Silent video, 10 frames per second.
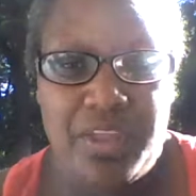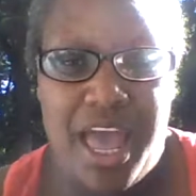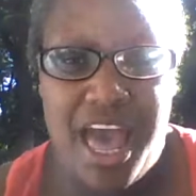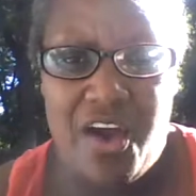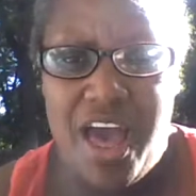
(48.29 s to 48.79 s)

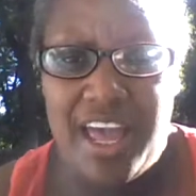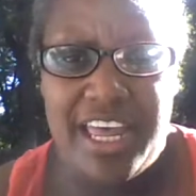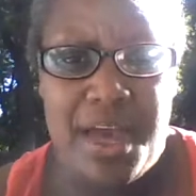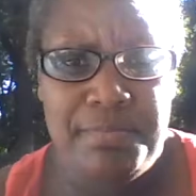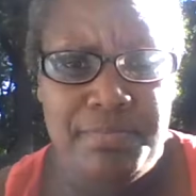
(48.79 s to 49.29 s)
how I
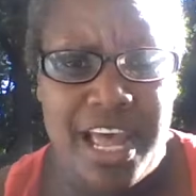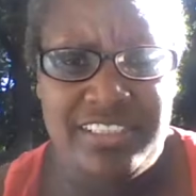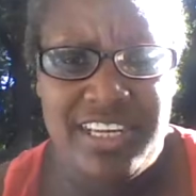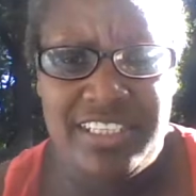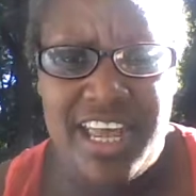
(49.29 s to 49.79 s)
got I
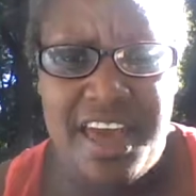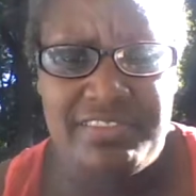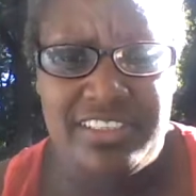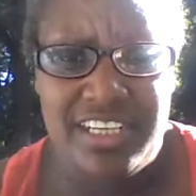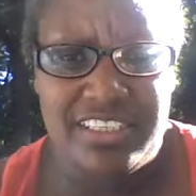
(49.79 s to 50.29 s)
tend to have
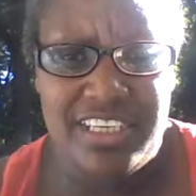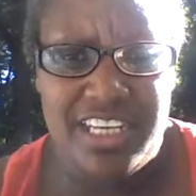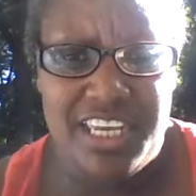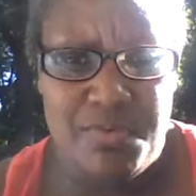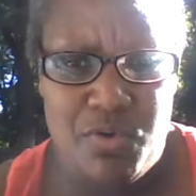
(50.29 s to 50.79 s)
the tendency to
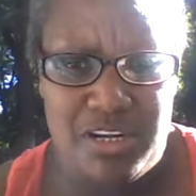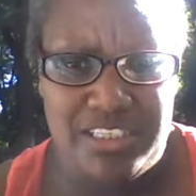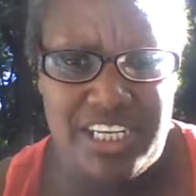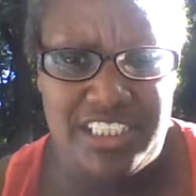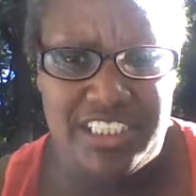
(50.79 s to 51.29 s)
get more
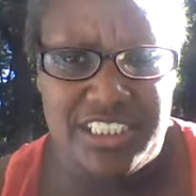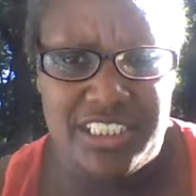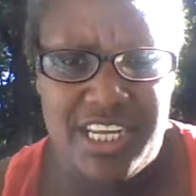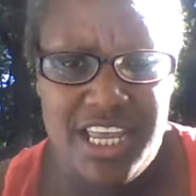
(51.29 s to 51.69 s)
attention